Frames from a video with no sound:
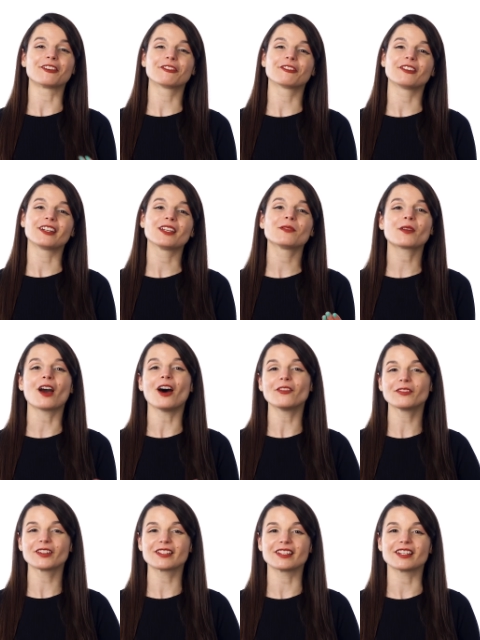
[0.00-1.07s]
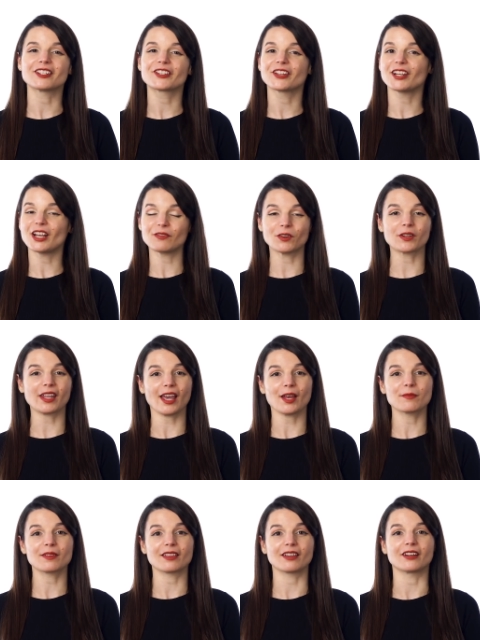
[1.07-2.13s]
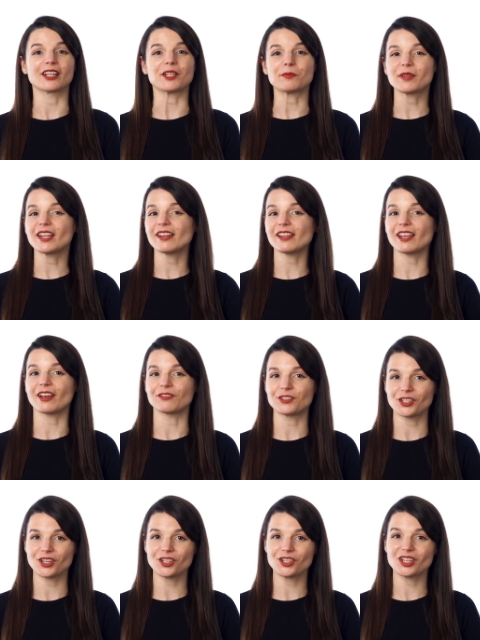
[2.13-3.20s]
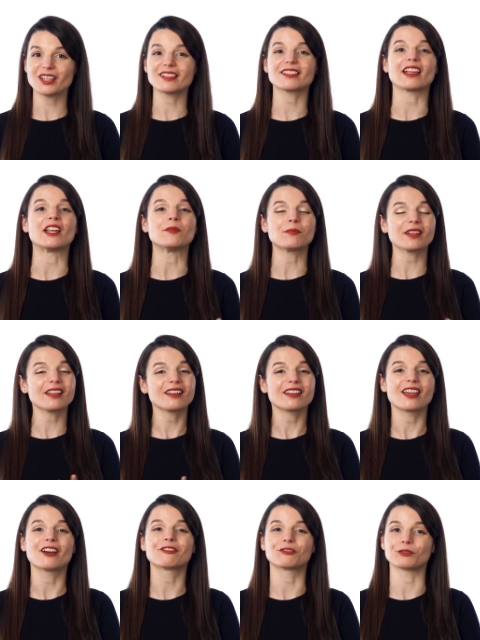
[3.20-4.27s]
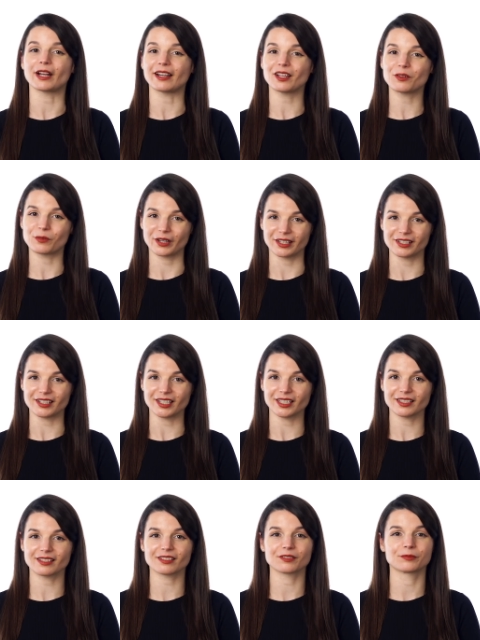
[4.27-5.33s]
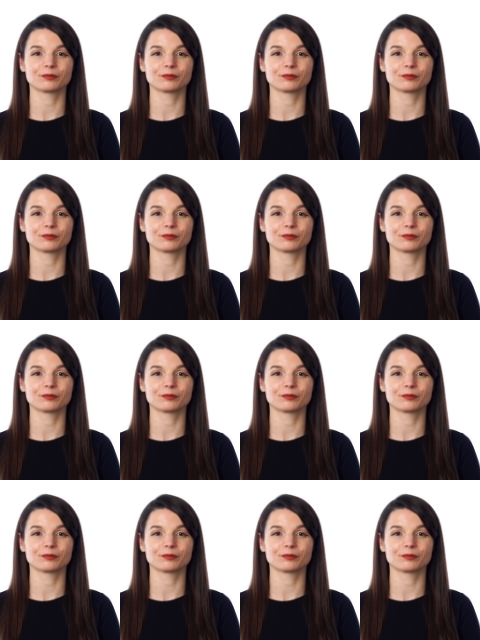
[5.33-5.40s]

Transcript: free Conversation and Vocabulary PDF cheat sheets and PDF writing worksheets.